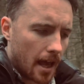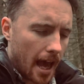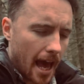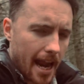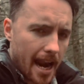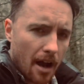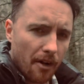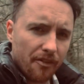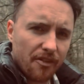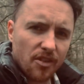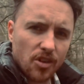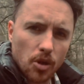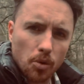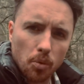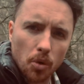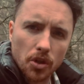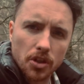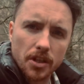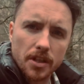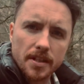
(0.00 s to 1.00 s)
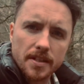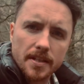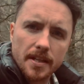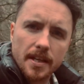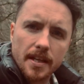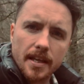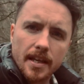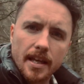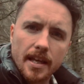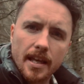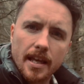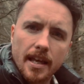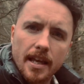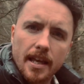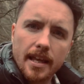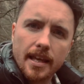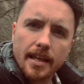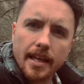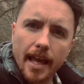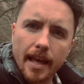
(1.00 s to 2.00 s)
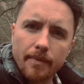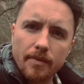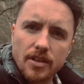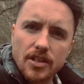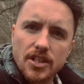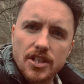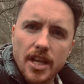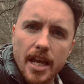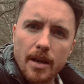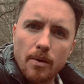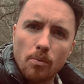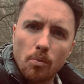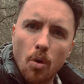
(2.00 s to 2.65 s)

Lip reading: And out from the woodland came the same